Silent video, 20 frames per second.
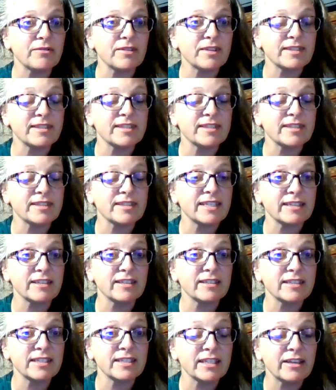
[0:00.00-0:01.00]
its stance
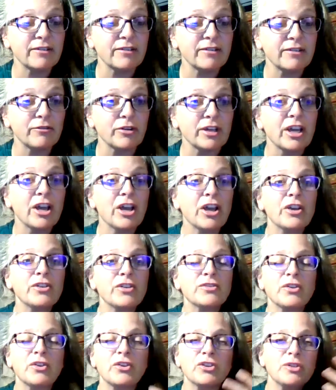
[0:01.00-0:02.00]
on slavery.
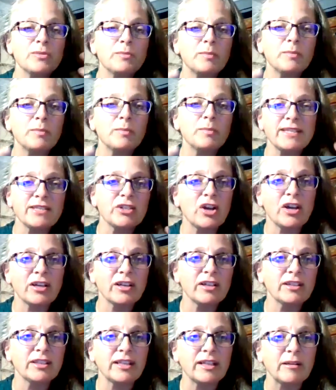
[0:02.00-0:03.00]
So could you please
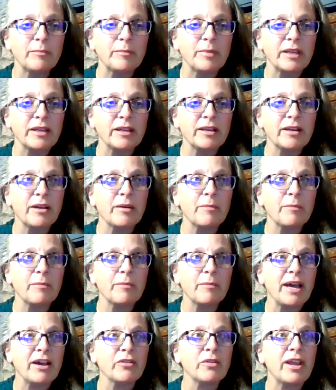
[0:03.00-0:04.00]
talk a little bit
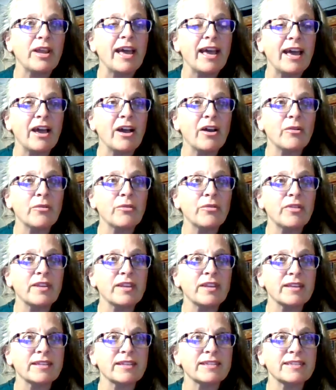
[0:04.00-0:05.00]
about how
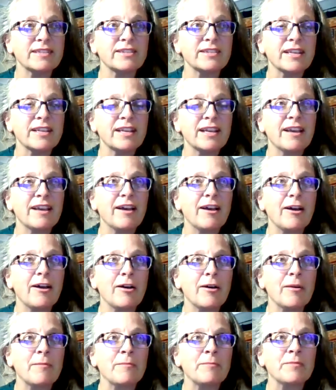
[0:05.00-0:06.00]
this
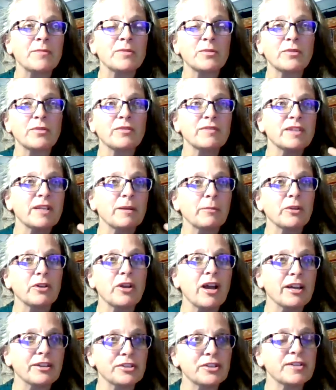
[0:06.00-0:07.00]
sort of double
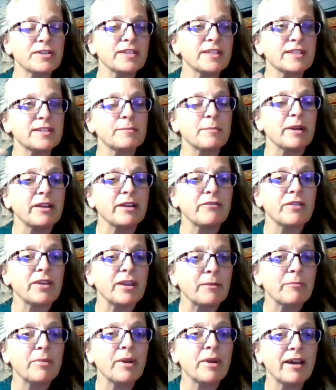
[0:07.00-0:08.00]
consciousness might have
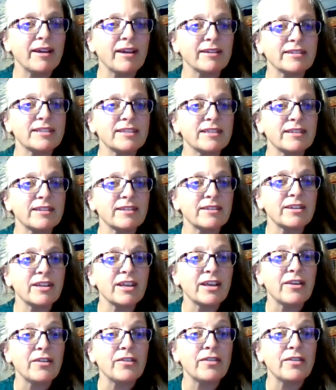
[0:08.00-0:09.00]
impacted
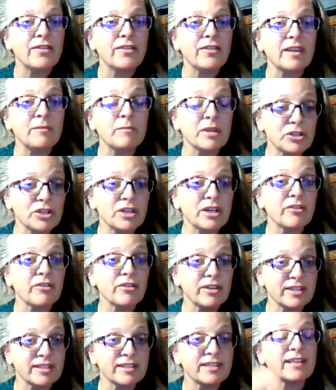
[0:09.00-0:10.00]
the
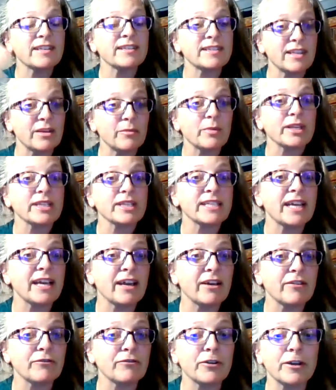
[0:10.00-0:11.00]
missionaries as they went to
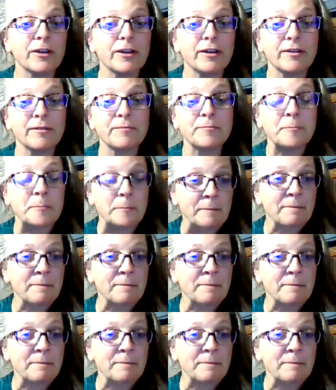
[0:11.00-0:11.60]
Africa?